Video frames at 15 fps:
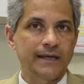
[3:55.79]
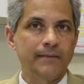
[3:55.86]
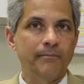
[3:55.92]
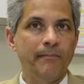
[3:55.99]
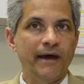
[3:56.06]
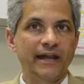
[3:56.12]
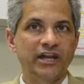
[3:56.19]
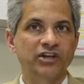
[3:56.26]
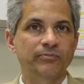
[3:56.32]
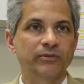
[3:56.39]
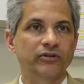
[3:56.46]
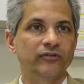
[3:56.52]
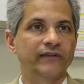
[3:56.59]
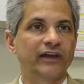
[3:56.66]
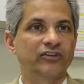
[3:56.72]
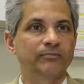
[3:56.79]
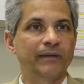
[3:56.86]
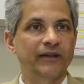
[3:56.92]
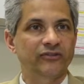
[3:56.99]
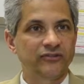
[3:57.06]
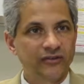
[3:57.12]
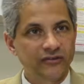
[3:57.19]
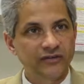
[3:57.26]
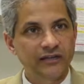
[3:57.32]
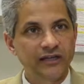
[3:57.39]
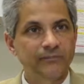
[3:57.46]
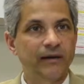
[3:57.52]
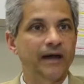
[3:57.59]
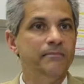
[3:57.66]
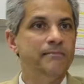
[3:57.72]
management of their spasticity
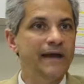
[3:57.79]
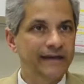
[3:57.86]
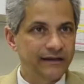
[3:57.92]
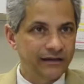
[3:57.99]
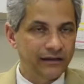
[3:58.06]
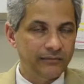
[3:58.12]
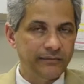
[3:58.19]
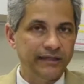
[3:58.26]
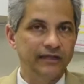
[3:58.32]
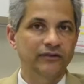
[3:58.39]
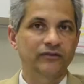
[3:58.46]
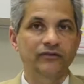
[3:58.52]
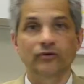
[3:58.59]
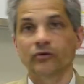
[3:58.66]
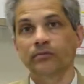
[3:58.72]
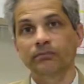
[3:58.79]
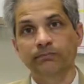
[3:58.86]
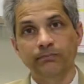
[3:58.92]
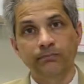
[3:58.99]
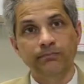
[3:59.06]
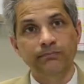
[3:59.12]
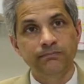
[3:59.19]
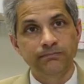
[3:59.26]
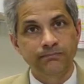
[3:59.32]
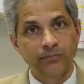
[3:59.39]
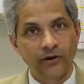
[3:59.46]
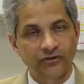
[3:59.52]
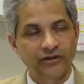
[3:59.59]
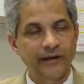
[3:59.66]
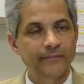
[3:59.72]
by medical means, so
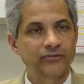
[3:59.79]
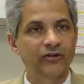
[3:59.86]
botulinum